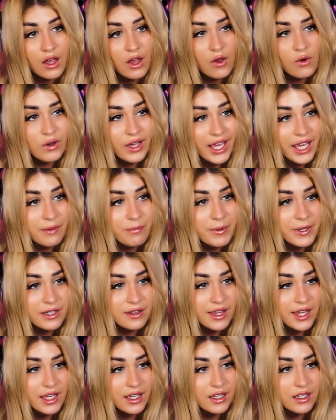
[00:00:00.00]
okay, but
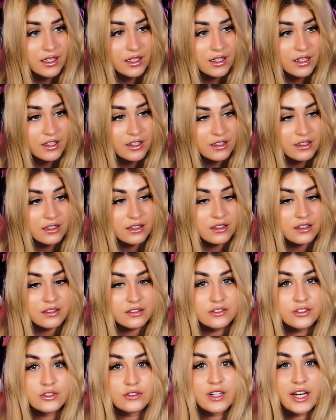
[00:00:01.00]
like,
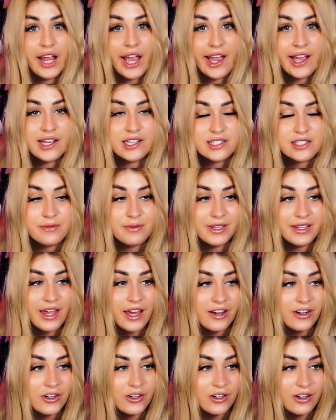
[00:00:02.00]
dude, it has to be
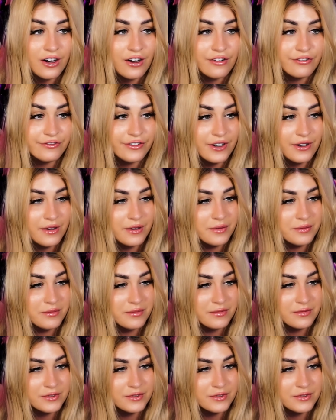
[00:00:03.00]
that girl from